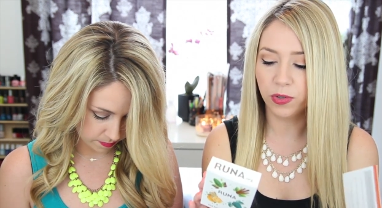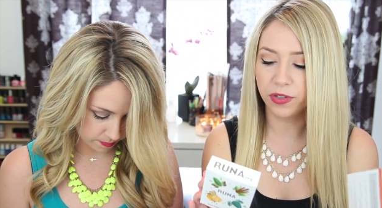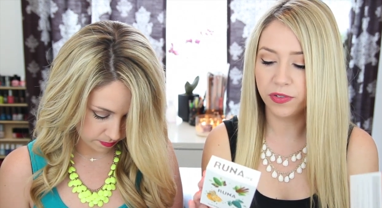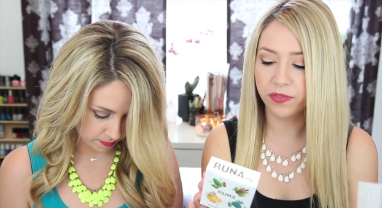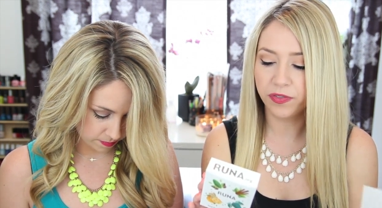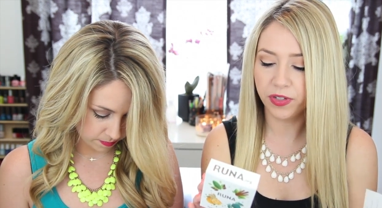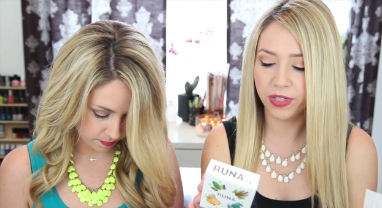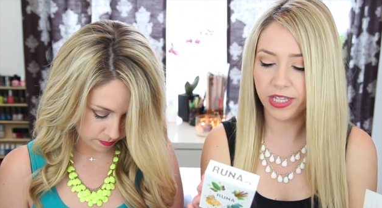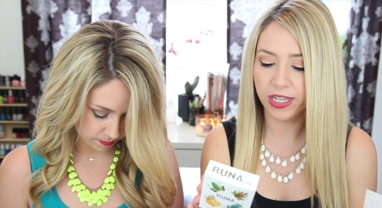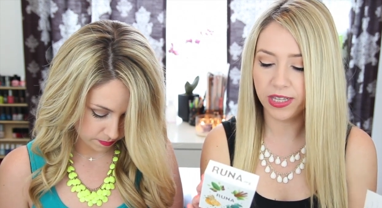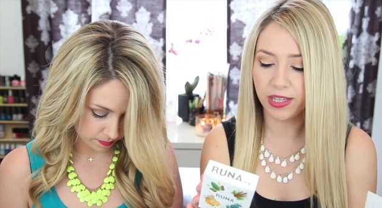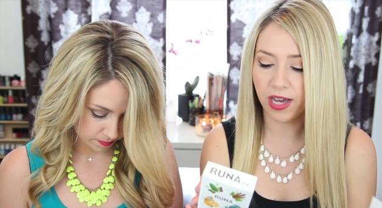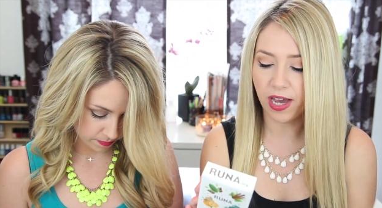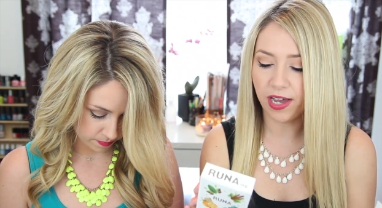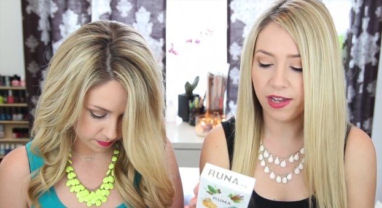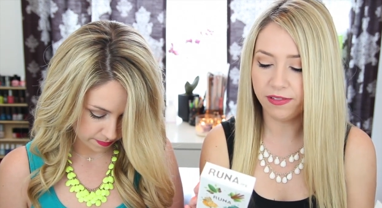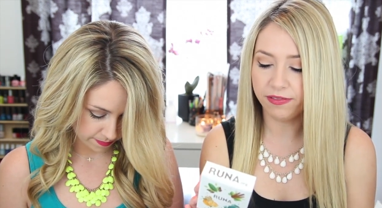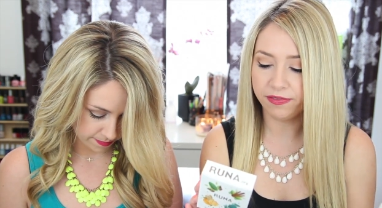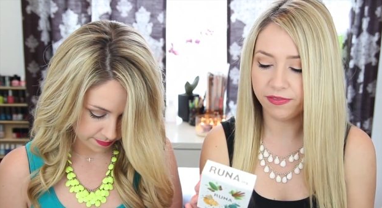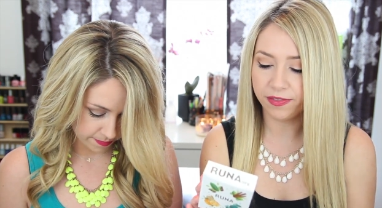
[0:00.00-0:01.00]
Speaker 1: or fully
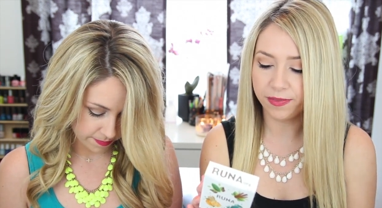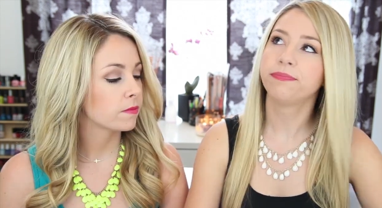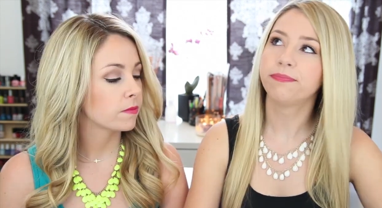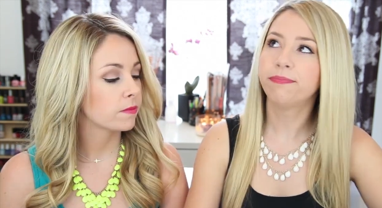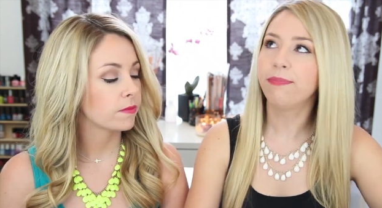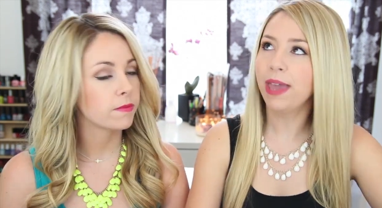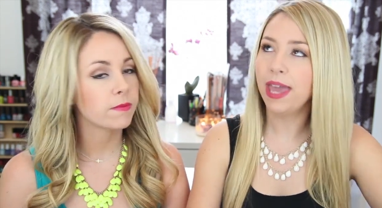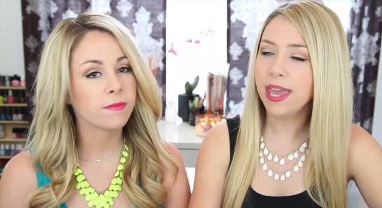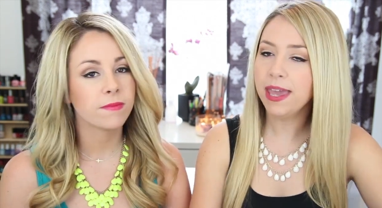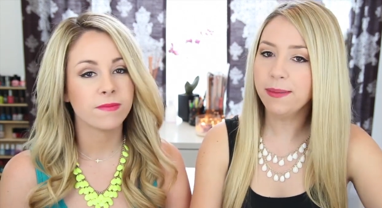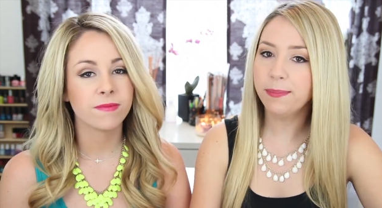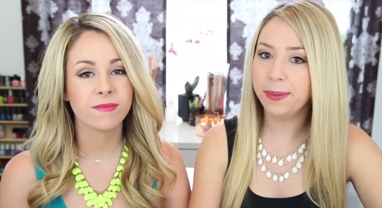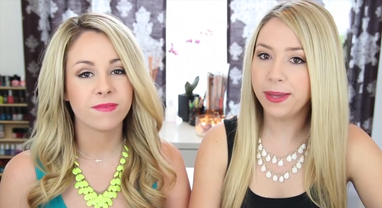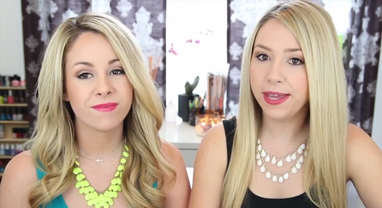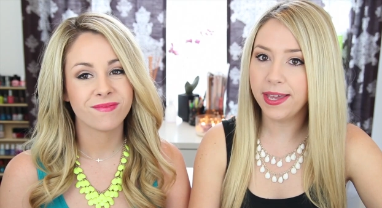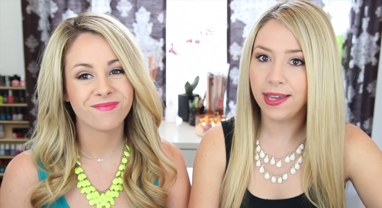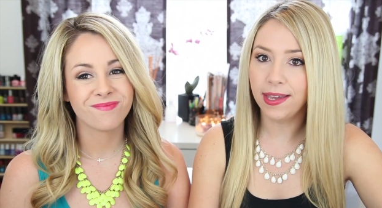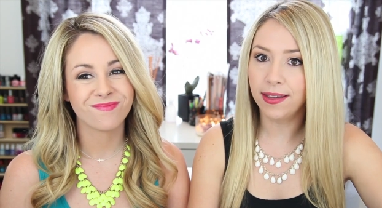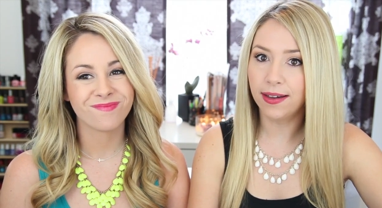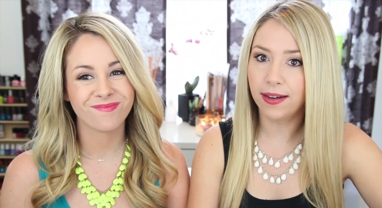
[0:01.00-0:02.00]
alive.
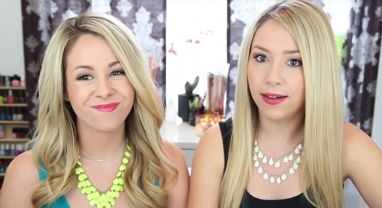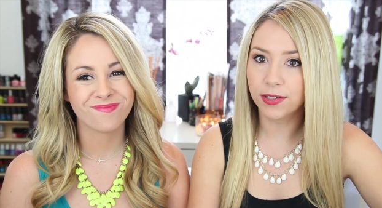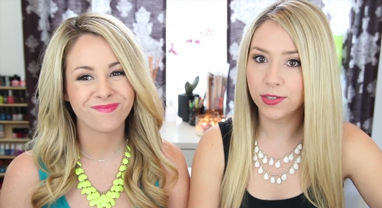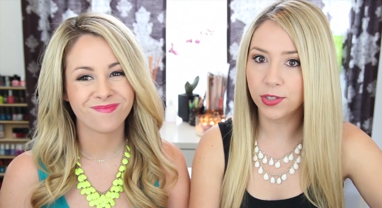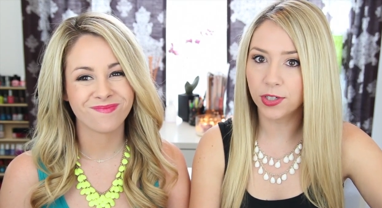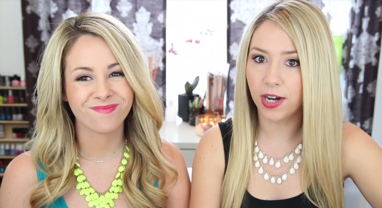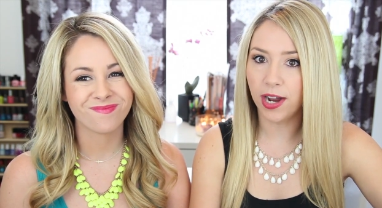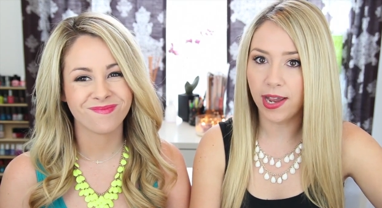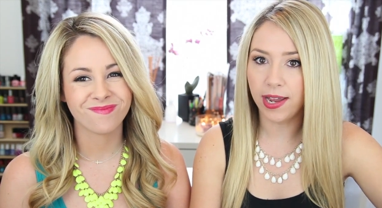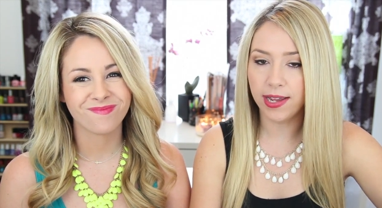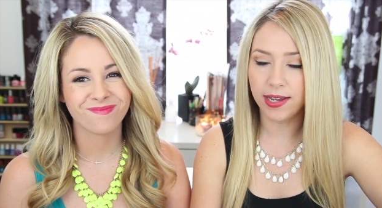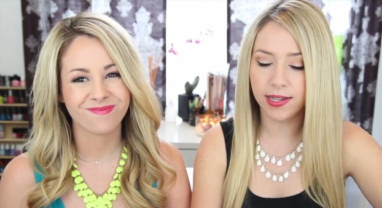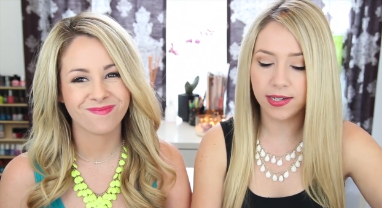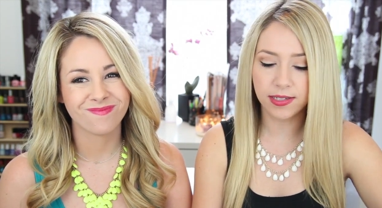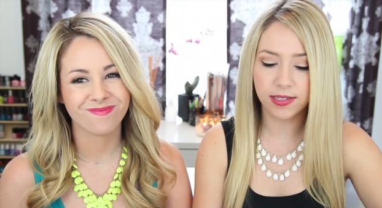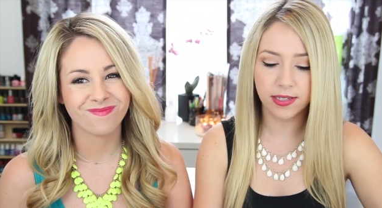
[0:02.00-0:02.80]
Maybe I'll try